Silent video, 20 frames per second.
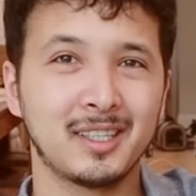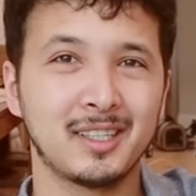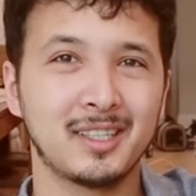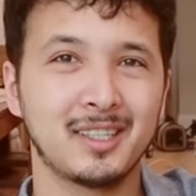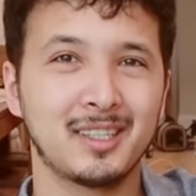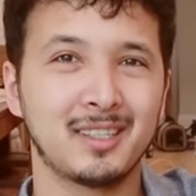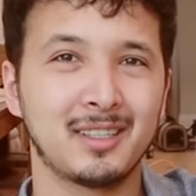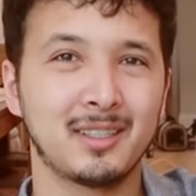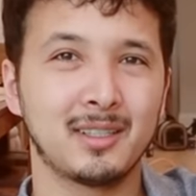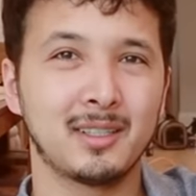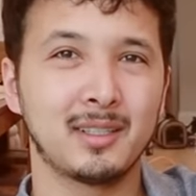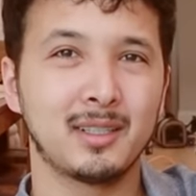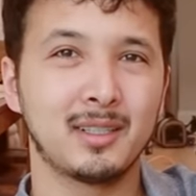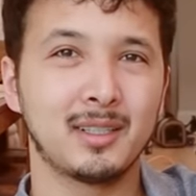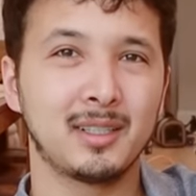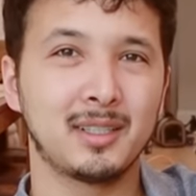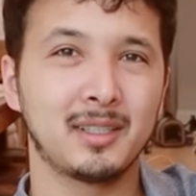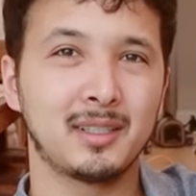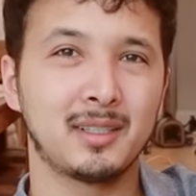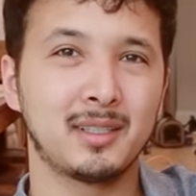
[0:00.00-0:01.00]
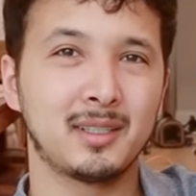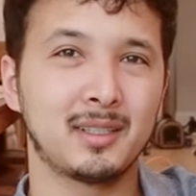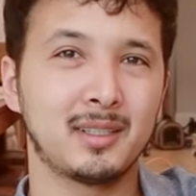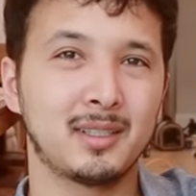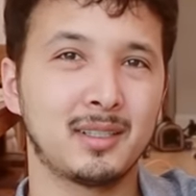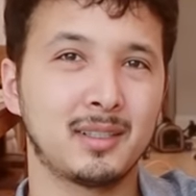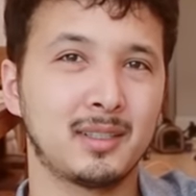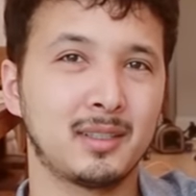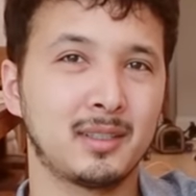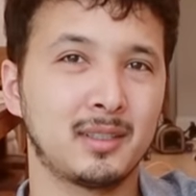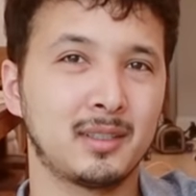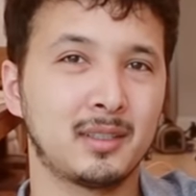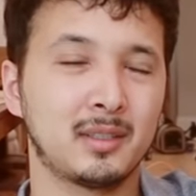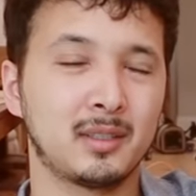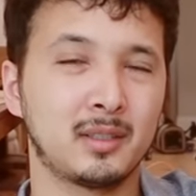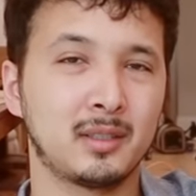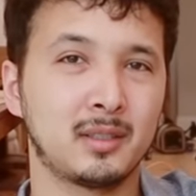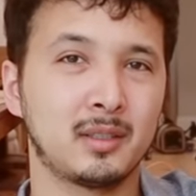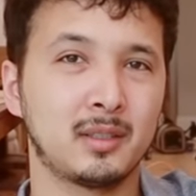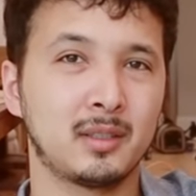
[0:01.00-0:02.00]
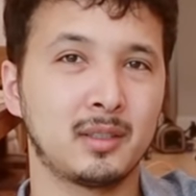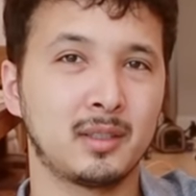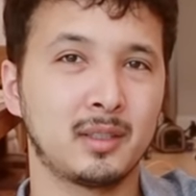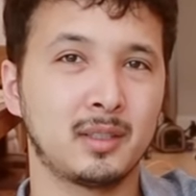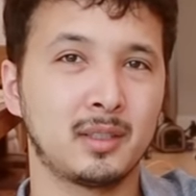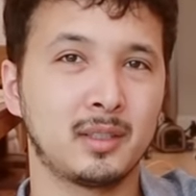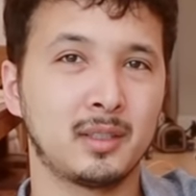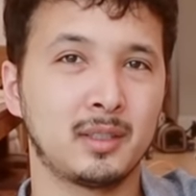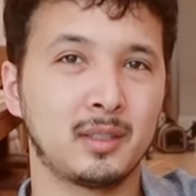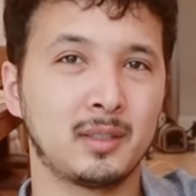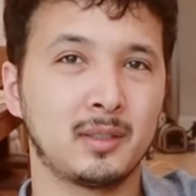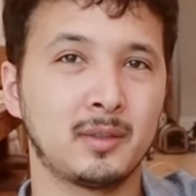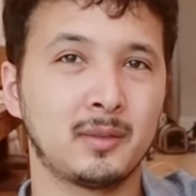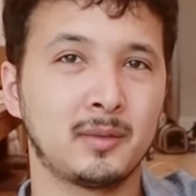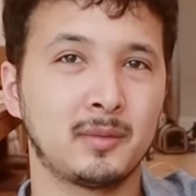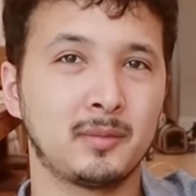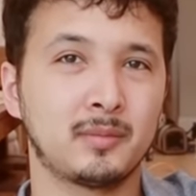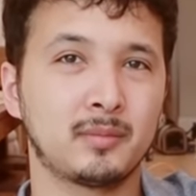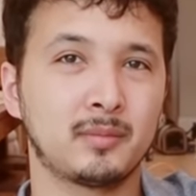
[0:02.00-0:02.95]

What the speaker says: [no speech]